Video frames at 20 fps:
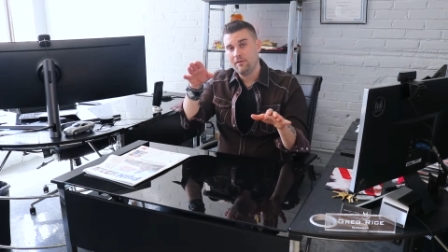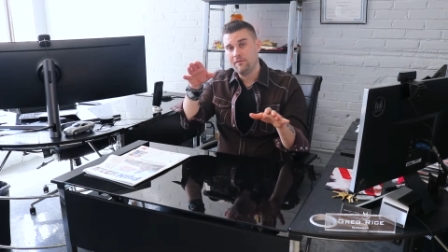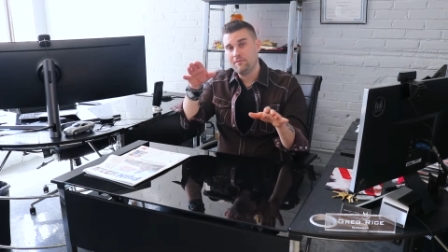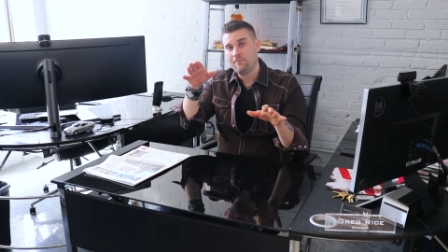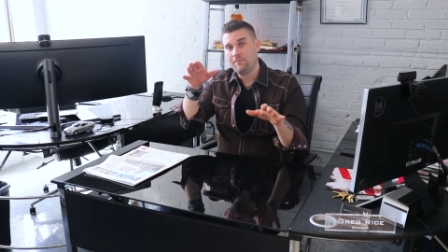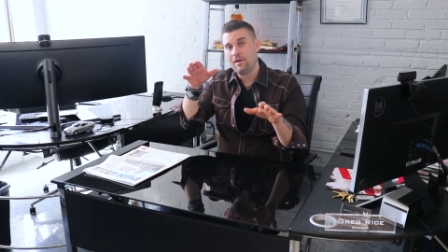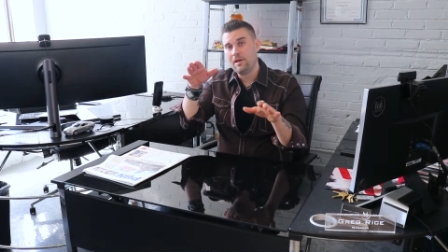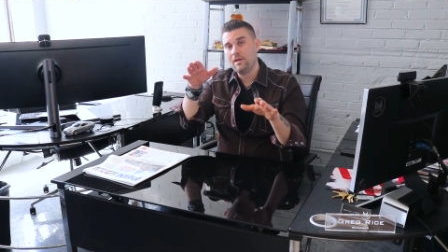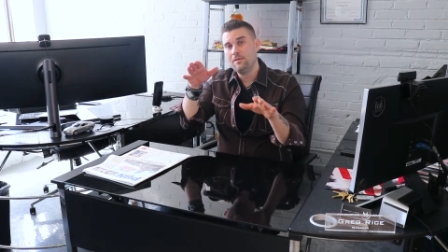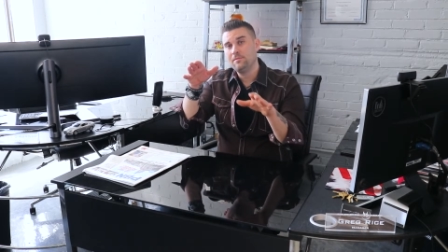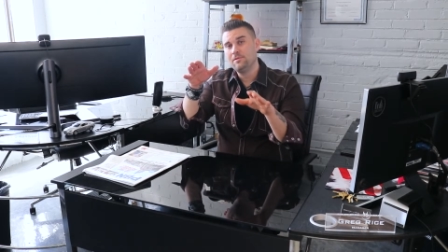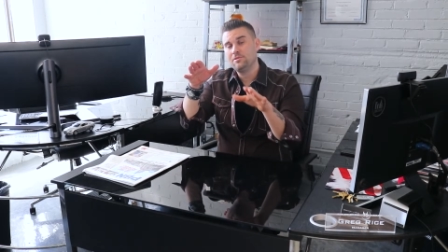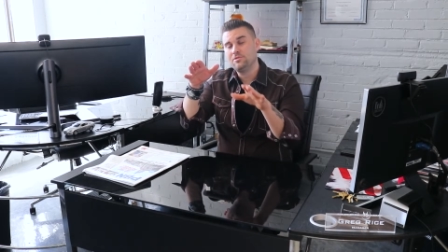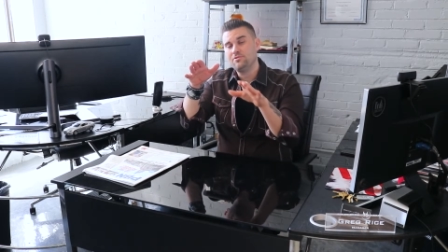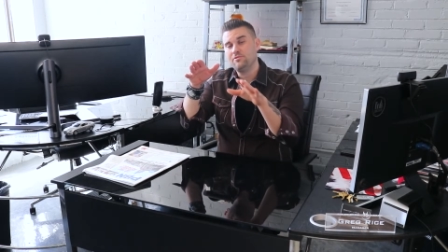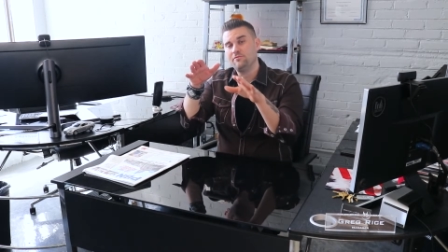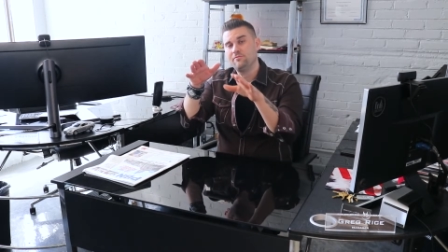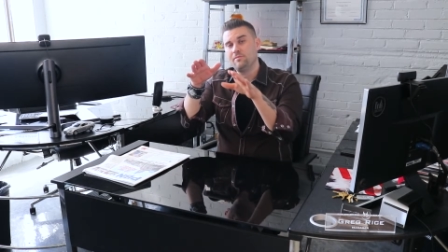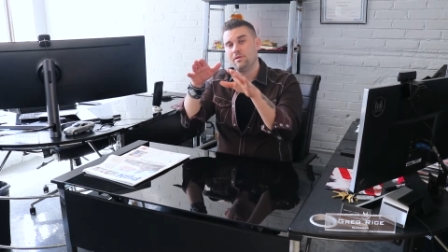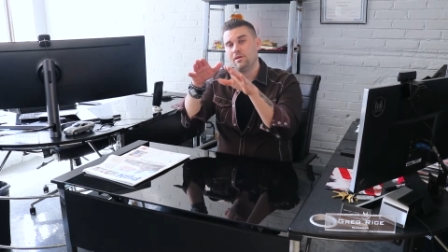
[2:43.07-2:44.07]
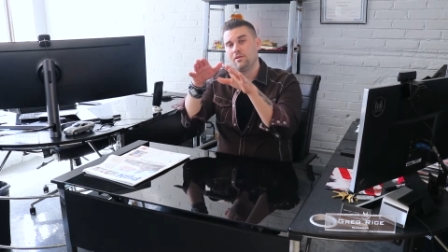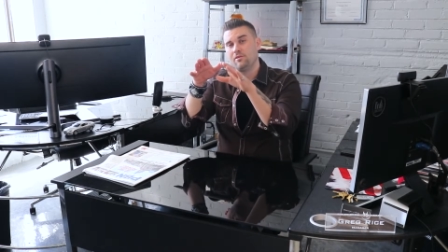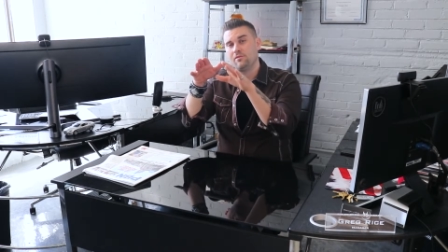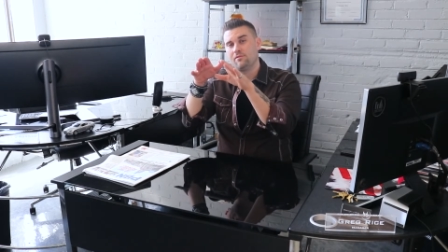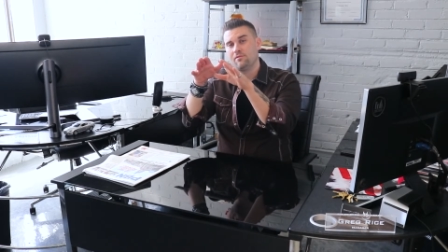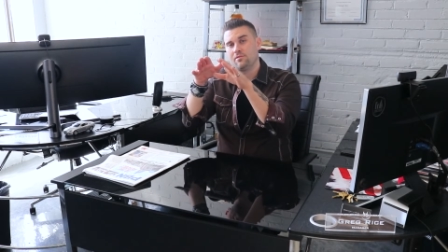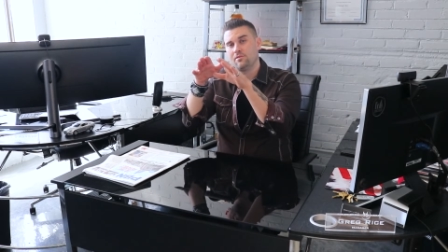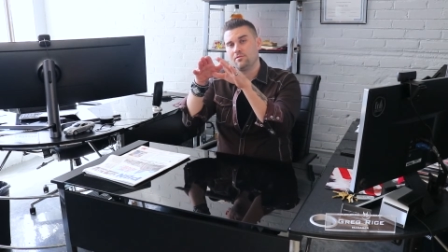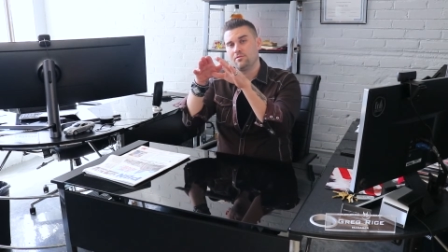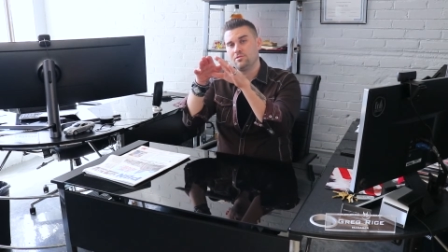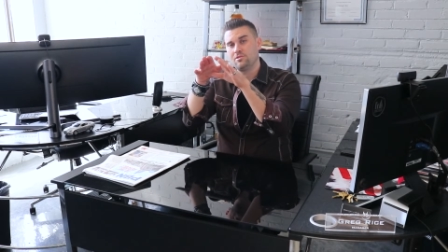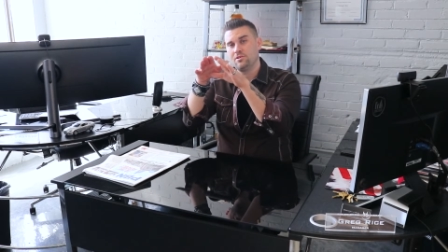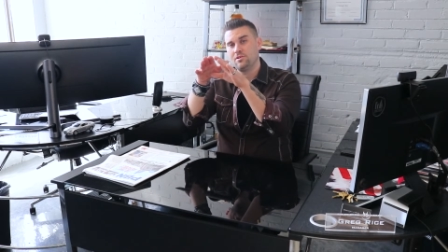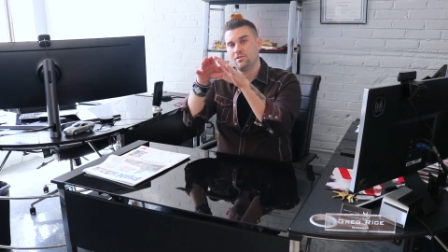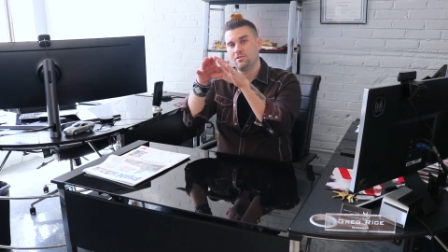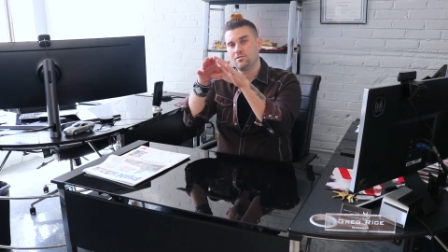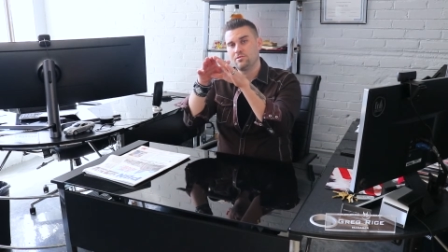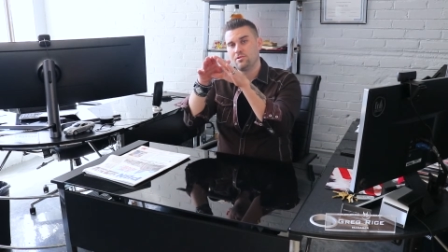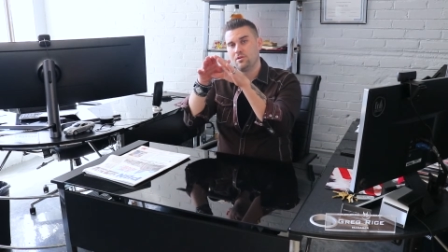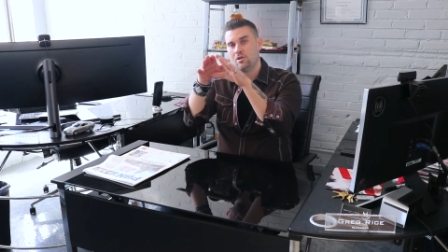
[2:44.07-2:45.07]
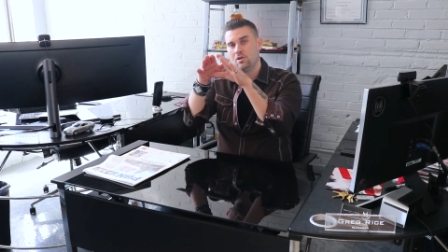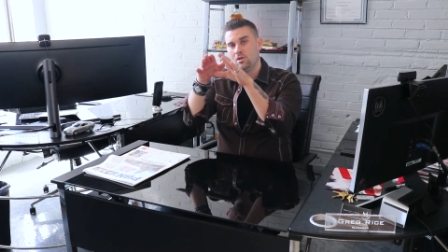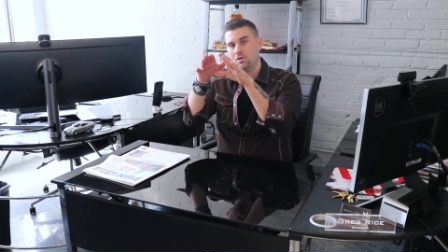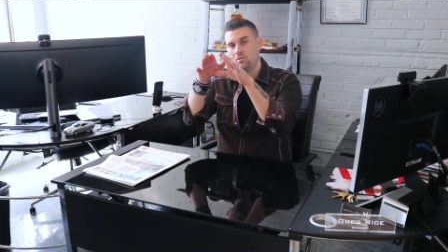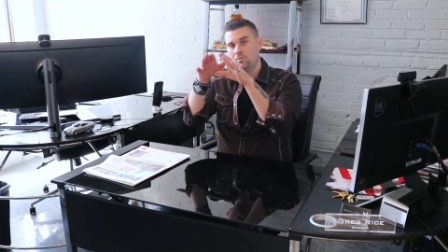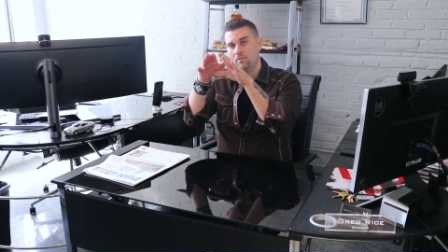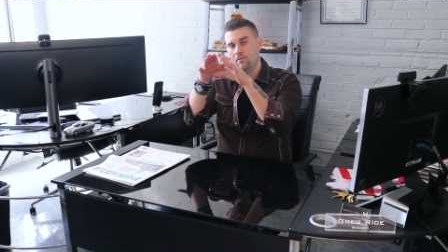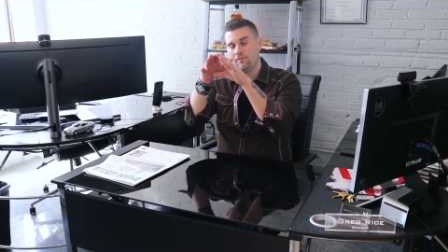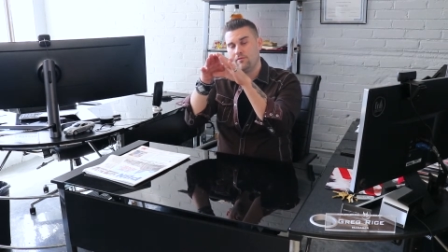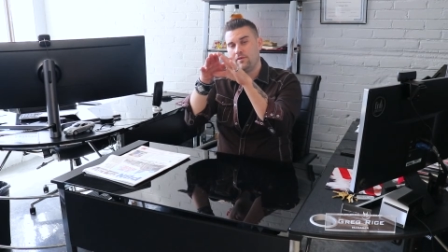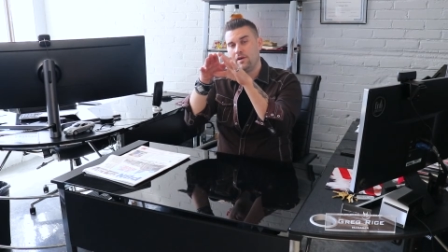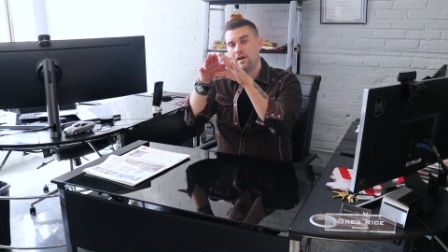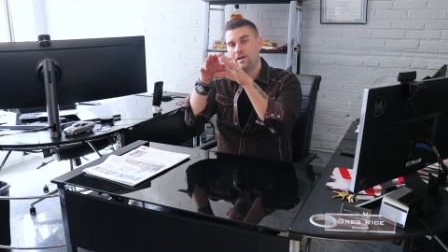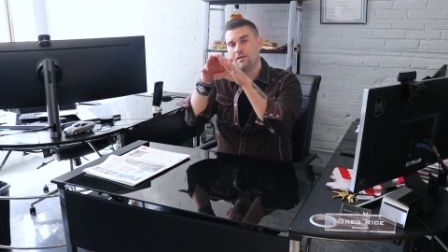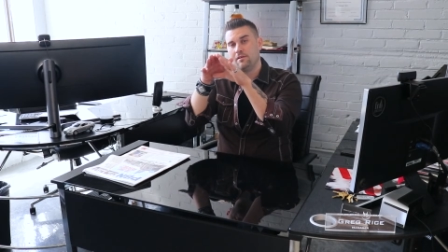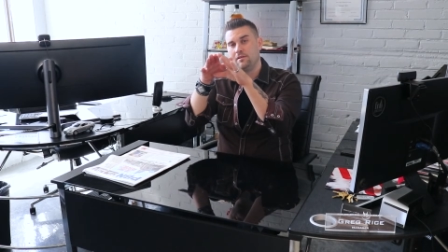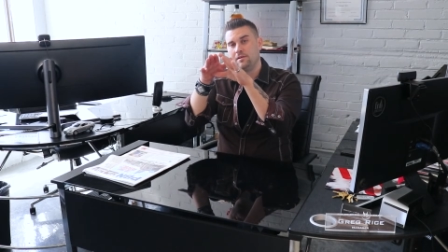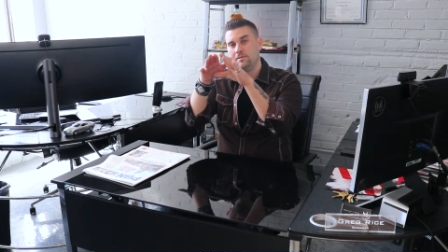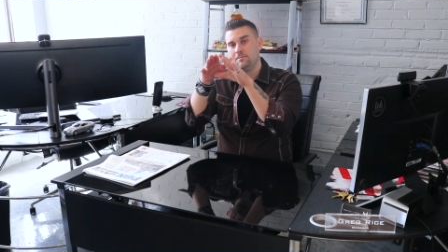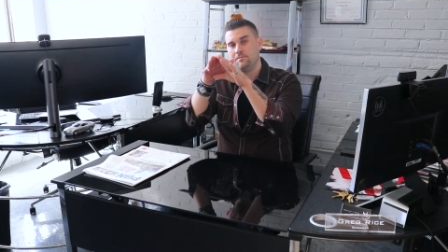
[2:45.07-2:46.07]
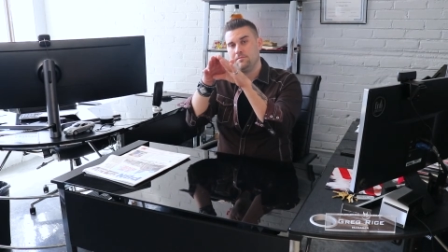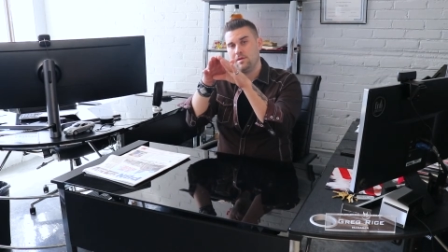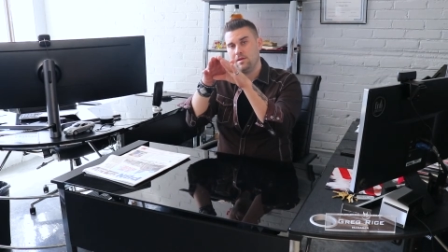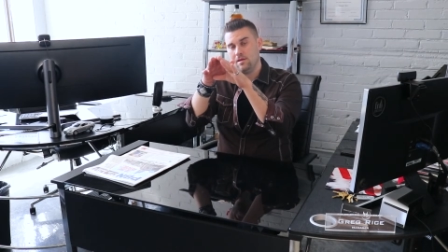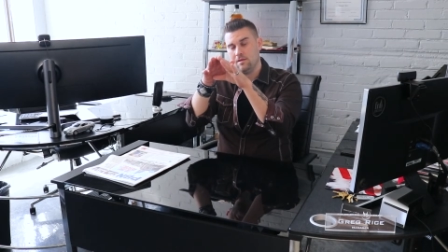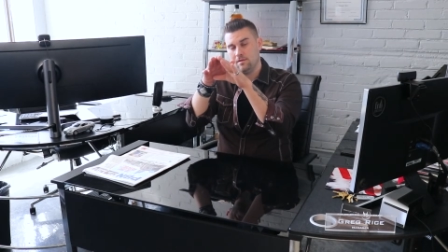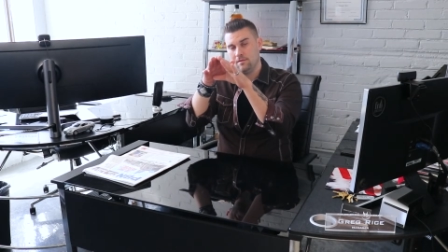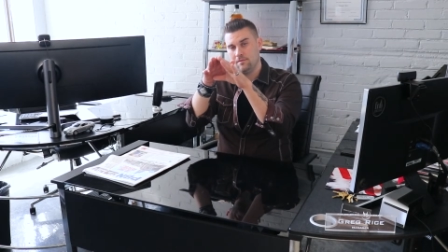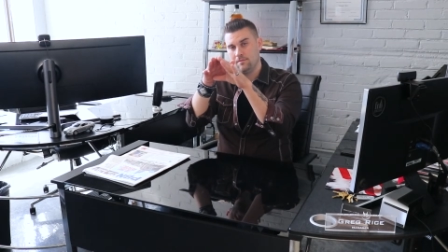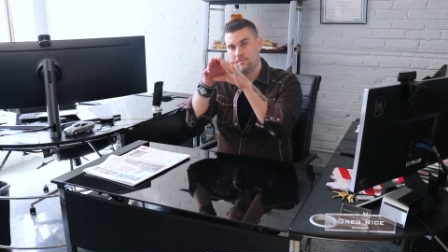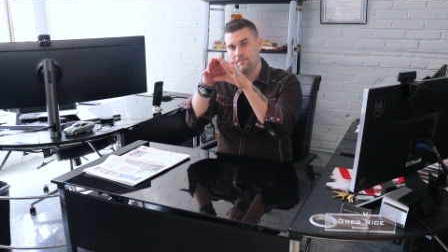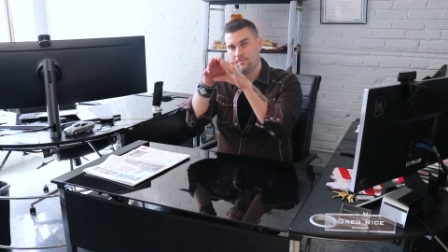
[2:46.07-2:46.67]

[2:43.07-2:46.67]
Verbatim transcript: of payments you've made over those years will finally meet.